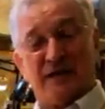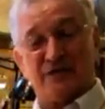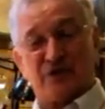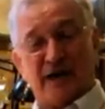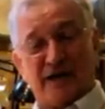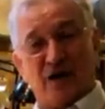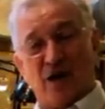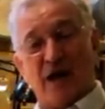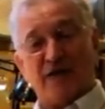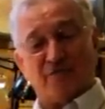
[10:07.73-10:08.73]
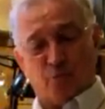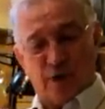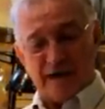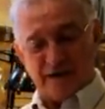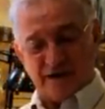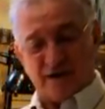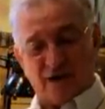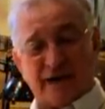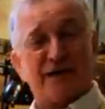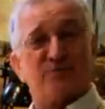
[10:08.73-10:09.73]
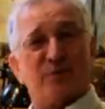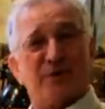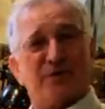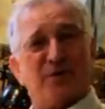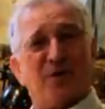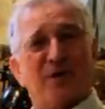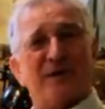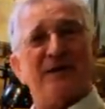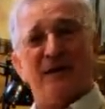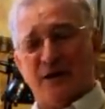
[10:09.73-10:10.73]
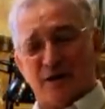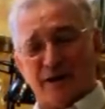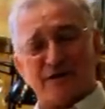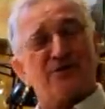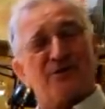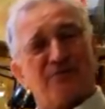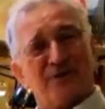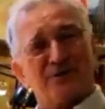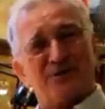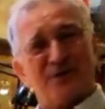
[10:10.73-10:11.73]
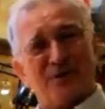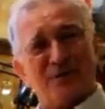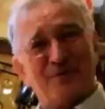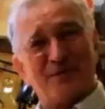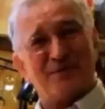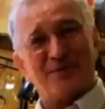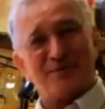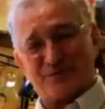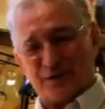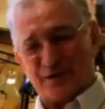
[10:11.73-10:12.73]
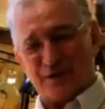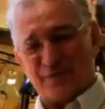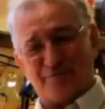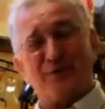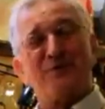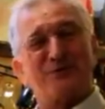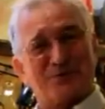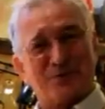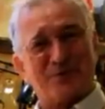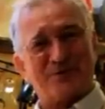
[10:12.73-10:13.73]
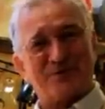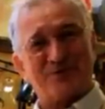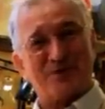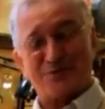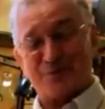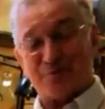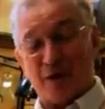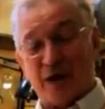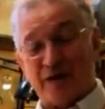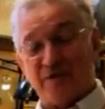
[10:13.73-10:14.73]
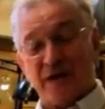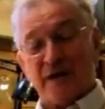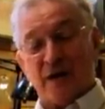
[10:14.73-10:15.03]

It's got a lot of weight, it lands with authority, lets the fish know that there's a, a food source that just arrived,